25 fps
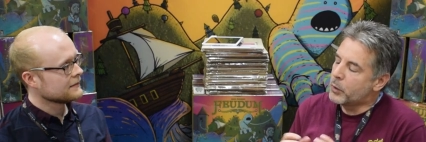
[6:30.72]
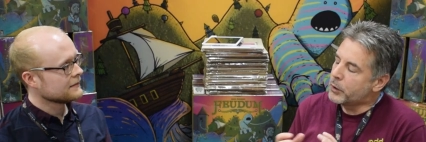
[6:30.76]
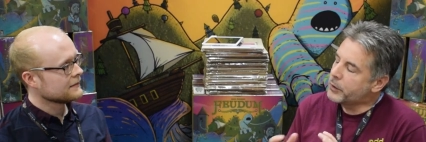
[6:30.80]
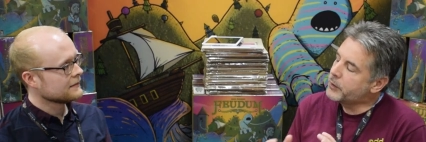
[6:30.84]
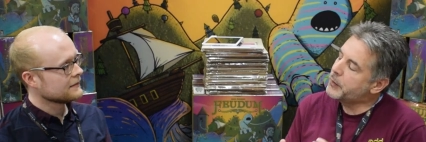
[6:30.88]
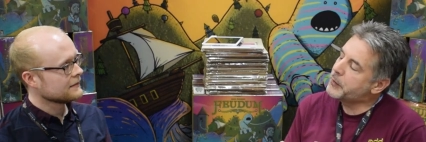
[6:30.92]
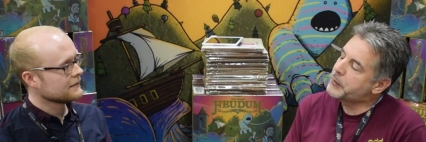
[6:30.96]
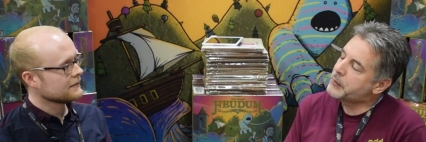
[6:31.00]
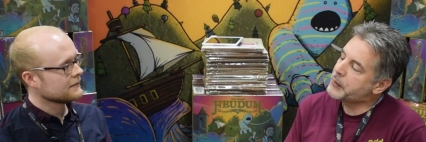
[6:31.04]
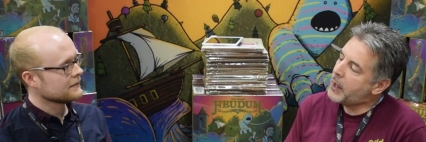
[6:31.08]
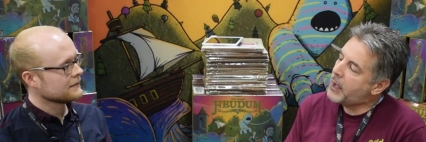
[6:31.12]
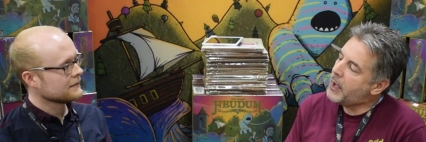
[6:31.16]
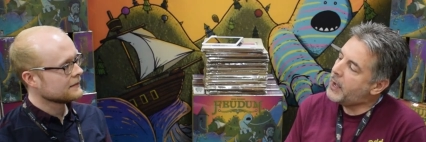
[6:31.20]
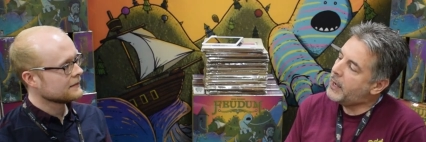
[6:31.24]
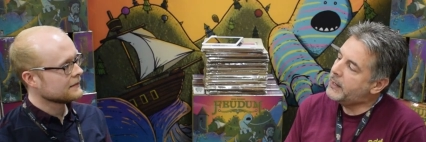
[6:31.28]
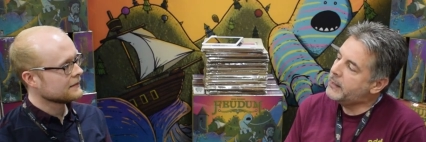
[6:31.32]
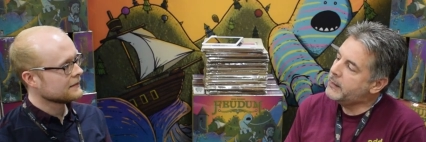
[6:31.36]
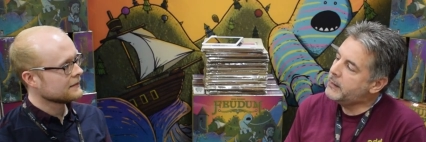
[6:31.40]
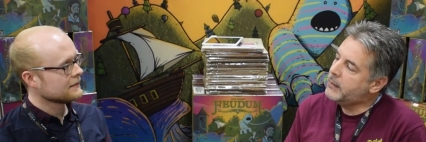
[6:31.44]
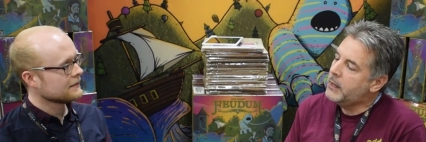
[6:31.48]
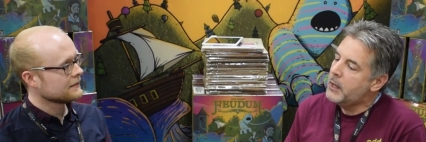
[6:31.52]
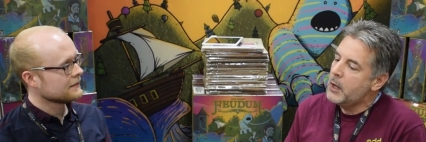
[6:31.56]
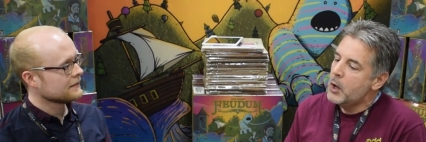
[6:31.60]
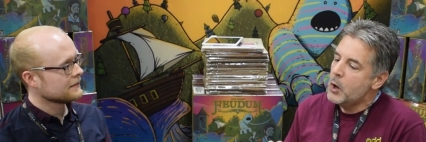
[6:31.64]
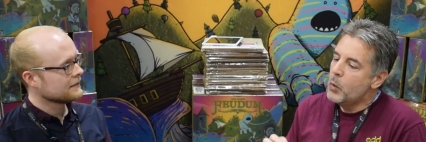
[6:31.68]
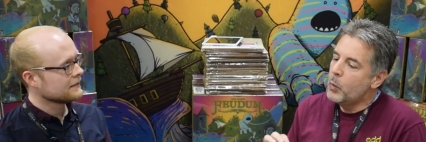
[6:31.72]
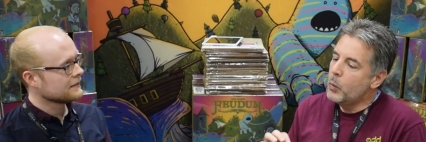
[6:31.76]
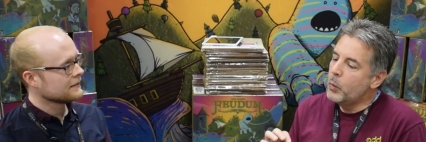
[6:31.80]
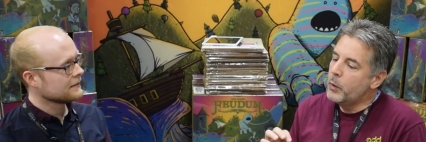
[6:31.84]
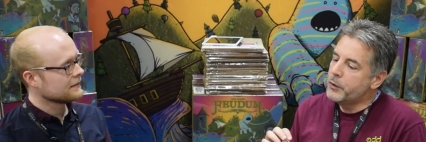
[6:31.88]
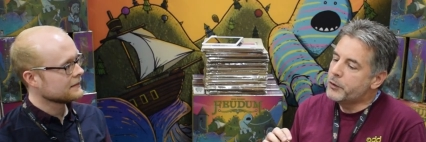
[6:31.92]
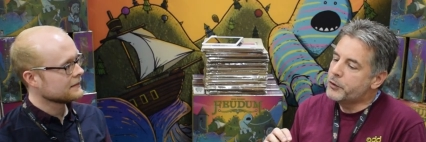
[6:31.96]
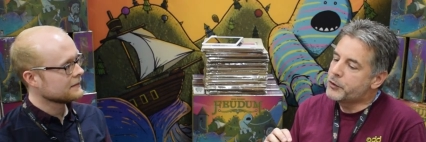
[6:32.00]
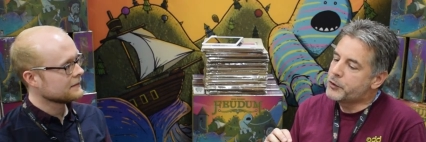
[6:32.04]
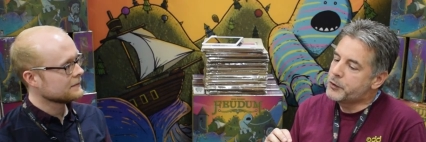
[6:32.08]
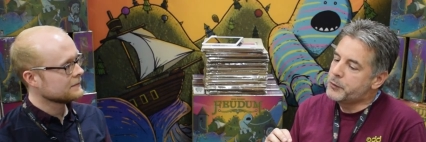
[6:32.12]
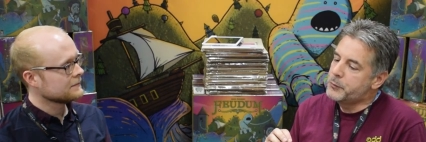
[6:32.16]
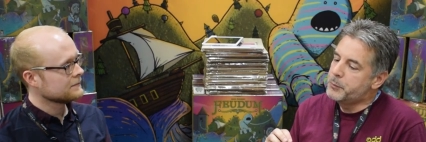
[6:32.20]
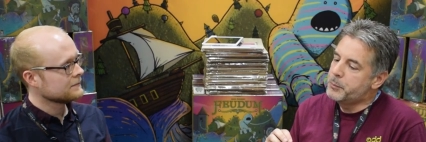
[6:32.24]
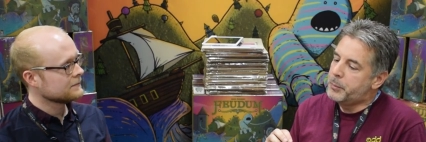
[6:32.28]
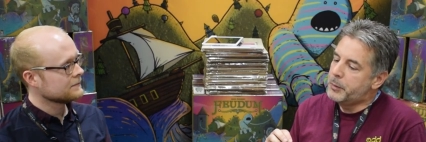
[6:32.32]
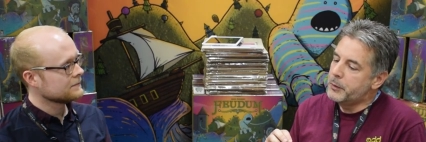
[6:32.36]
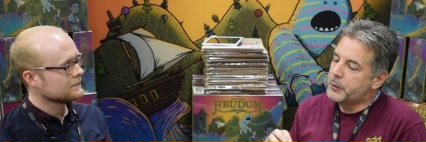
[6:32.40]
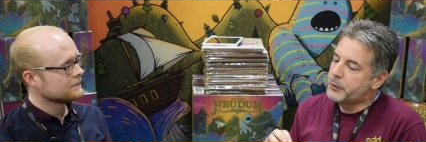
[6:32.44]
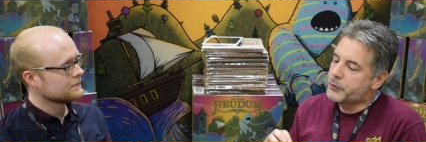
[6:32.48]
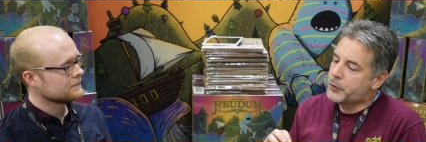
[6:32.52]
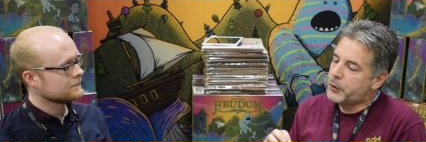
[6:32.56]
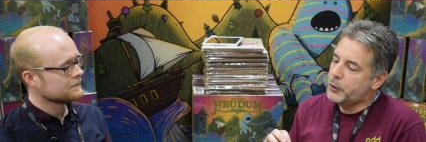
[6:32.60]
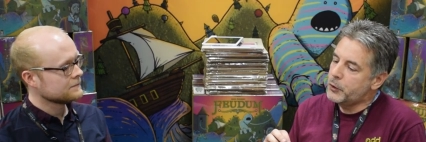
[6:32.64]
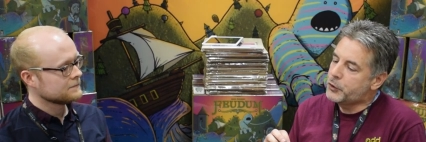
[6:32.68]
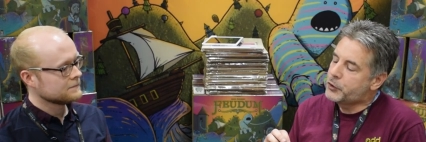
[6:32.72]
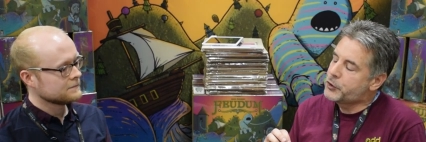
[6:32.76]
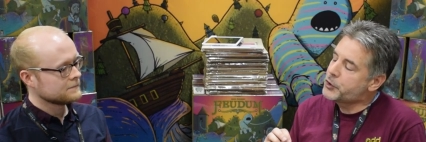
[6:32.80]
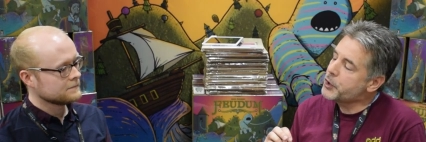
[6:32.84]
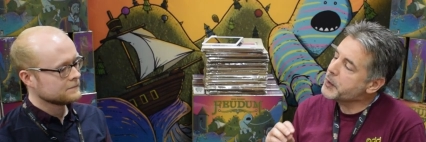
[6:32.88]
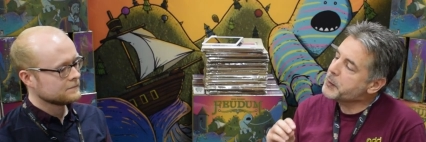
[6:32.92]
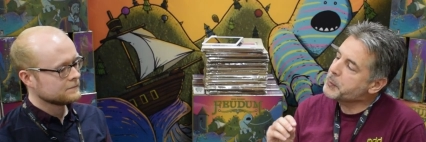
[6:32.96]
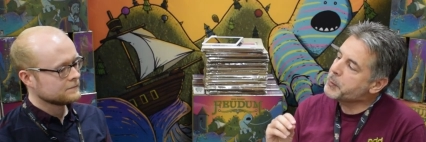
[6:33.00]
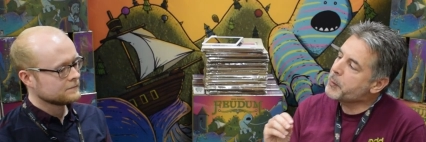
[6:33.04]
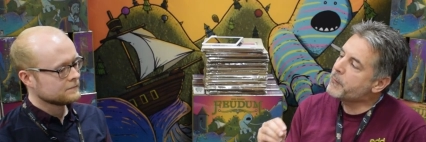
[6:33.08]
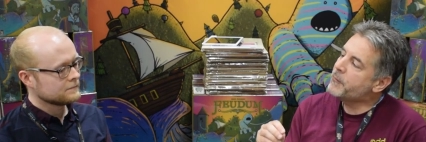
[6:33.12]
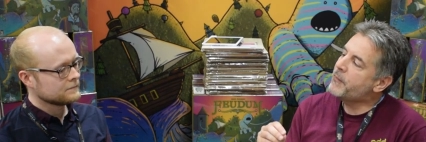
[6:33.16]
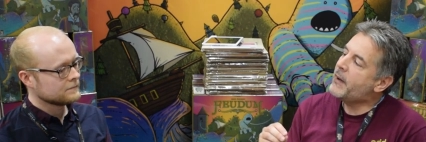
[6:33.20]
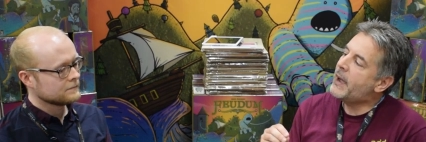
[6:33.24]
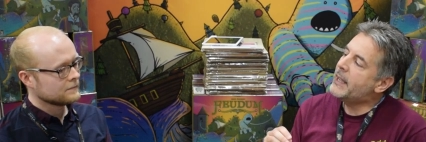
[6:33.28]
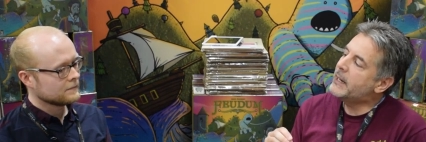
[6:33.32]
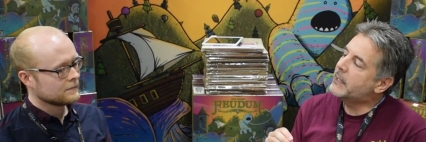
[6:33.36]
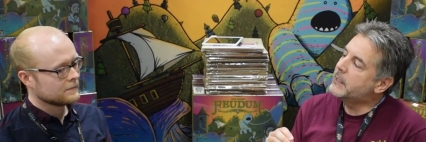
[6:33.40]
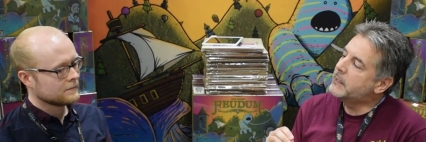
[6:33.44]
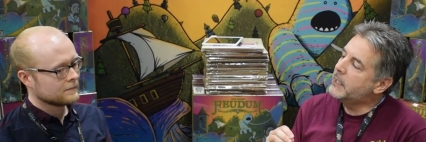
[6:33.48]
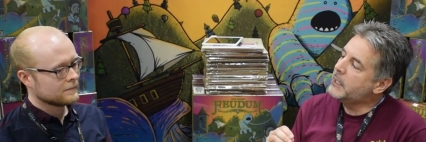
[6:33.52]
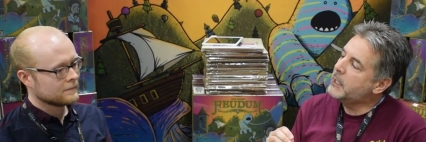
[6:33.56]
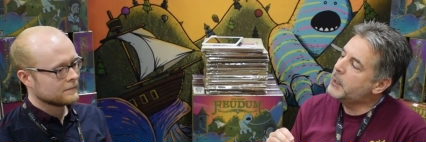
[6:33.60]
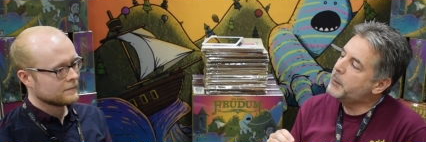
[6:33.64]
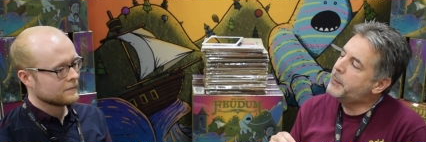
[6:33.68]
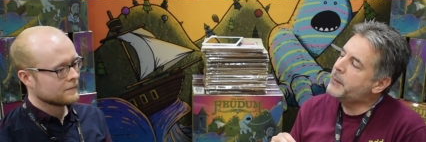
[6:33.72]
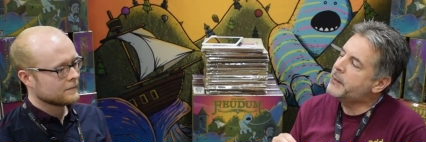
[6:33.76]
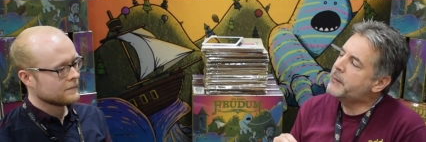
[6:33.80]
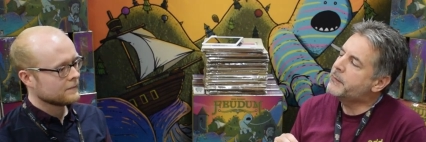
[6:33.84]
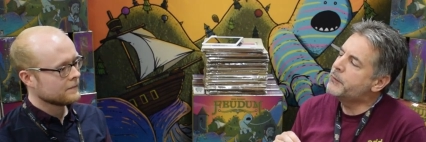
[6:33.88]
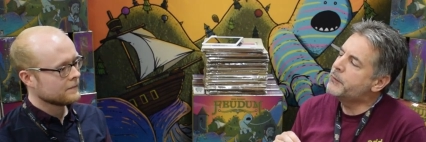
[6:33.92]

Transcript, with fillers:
Speaker 1: were designed with to just provide a little bit